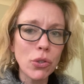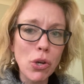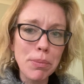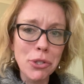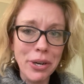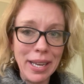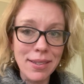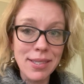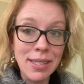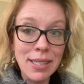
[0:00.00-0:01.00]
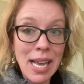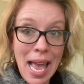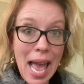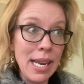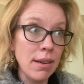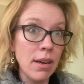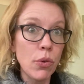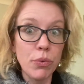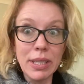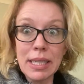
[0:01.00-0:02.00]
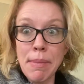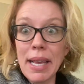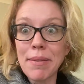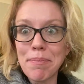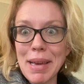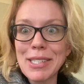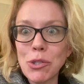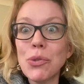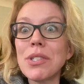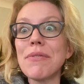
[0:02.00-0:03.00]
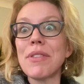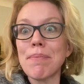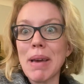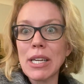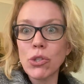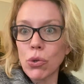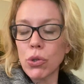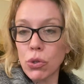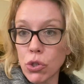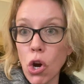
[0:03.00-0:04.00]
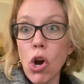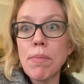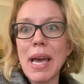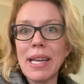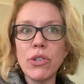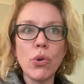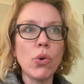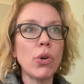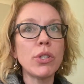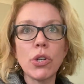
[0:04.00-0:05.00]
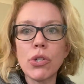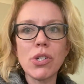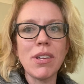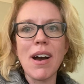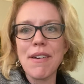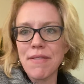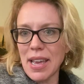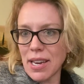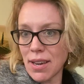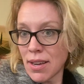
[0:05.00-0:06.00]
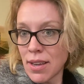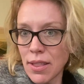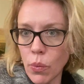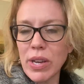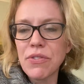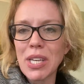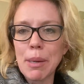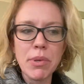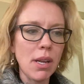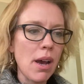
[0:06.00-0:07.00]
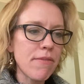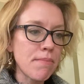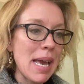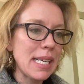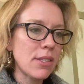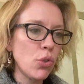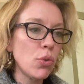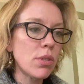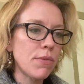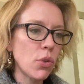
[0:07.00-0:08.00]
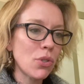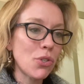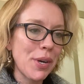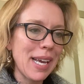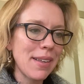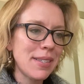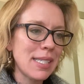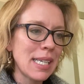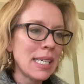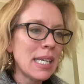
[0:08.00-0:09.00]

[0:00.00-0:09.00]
top strengths and really make best use of them. Make sure your job and your social life and the way you set up your life makes use of your strengths.